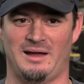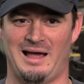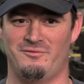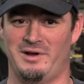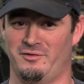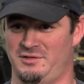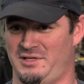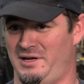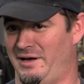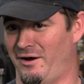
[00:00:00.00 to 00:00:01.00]
I've never
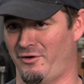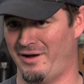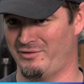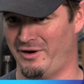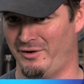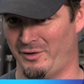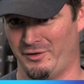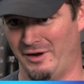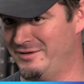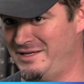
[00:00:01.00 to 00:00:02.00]
seen an aircraft carrier other
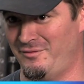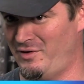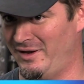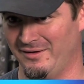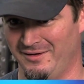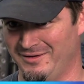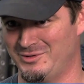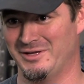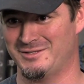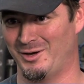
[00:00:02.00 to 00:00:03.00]
than on TV
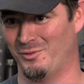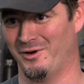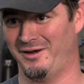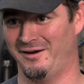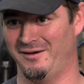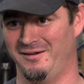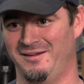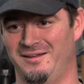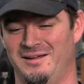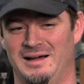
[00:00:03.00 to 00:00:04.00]
until I started working here.
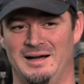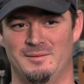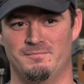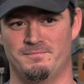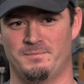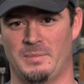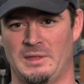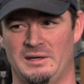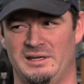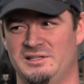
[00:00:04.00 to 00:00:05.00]

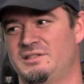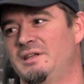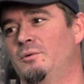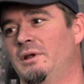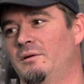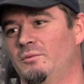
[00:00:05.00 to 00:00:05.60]
And to see what